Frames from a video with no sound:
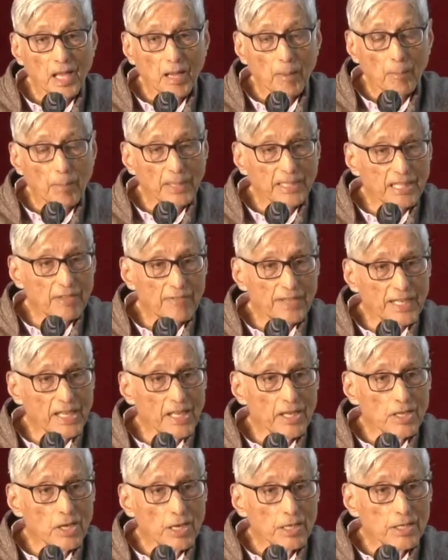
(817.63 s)
But they
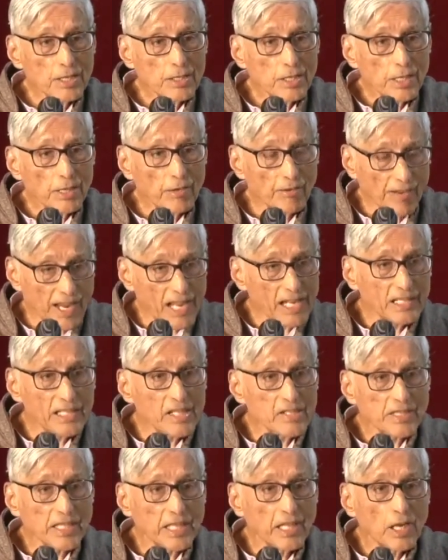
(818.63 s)
very
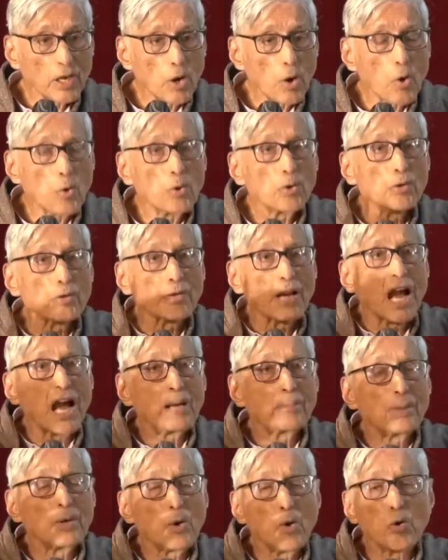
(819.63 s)
rarely say, "Oh
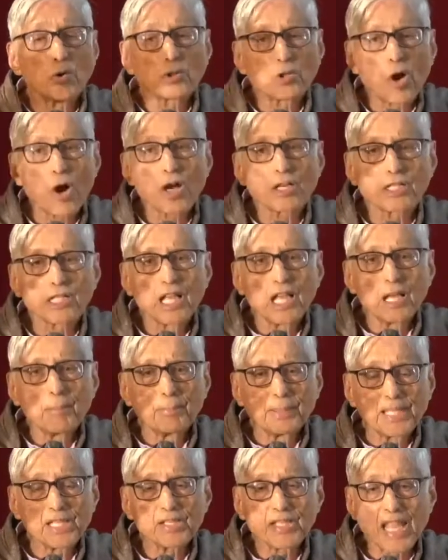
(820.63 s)
Ram, oh God,
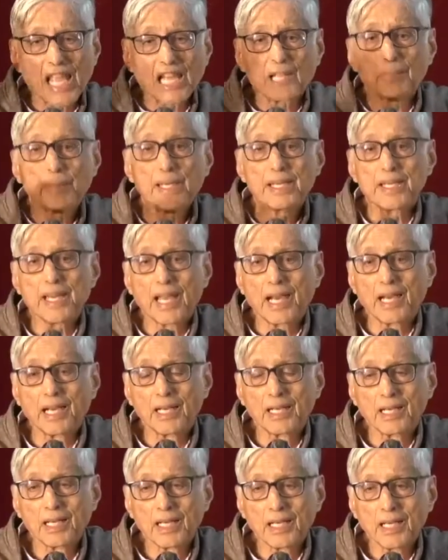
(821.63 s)
please help India.
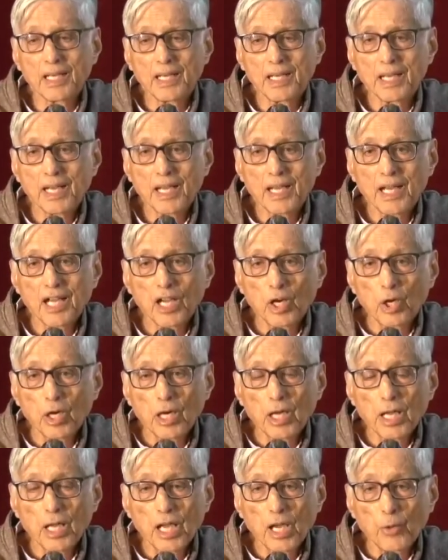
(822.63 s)

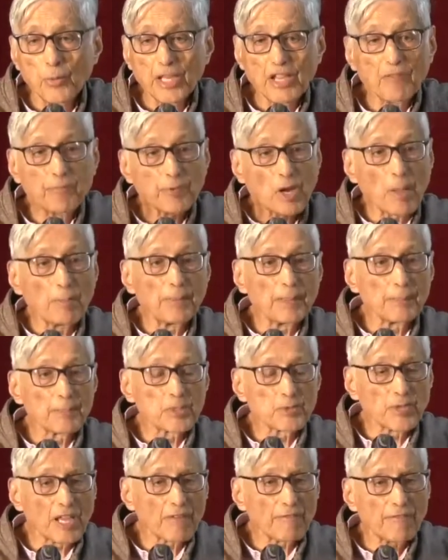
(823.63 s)
We have
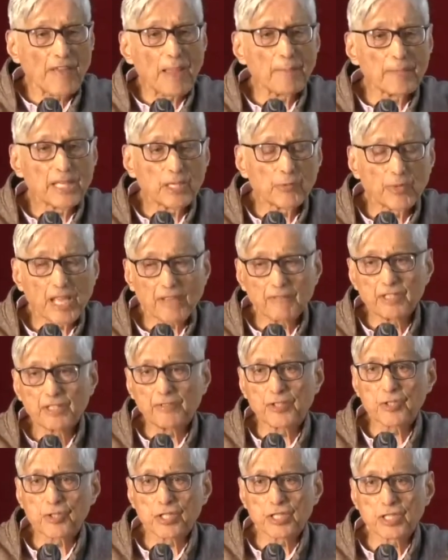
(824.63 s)
problems, we have famine, we have
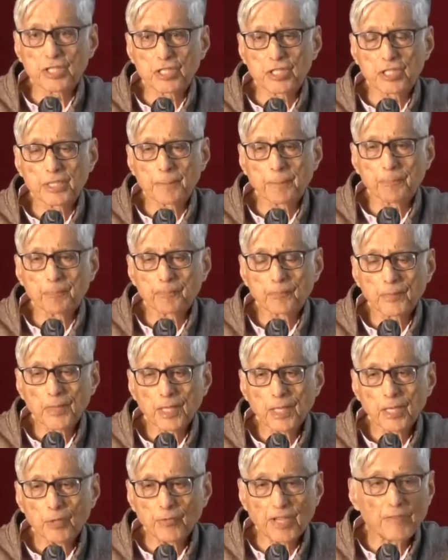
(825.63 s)
divisions,
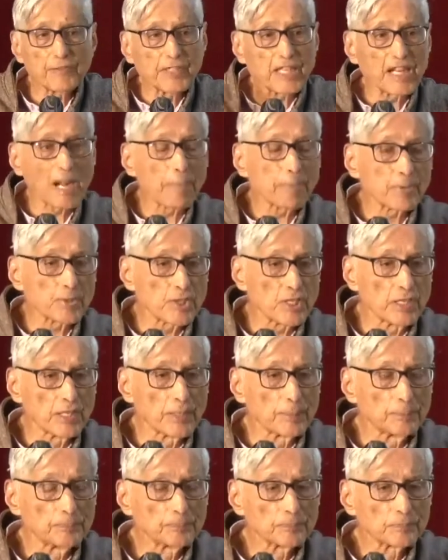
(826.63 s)
we have corruption,
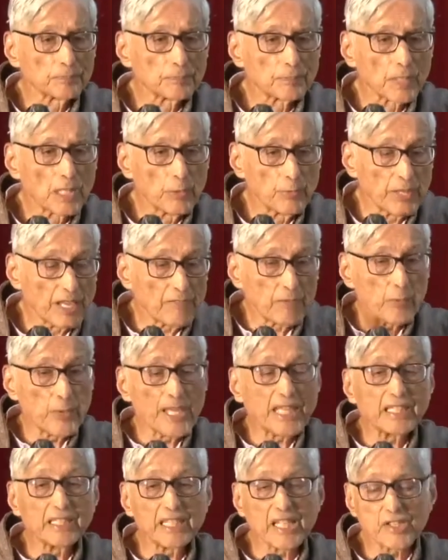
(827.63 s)
we have
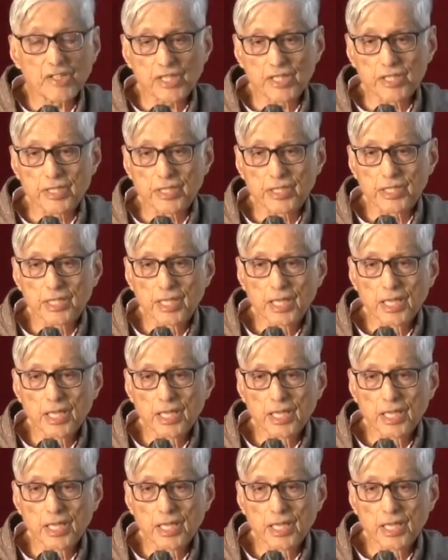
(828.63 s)
weaknesses,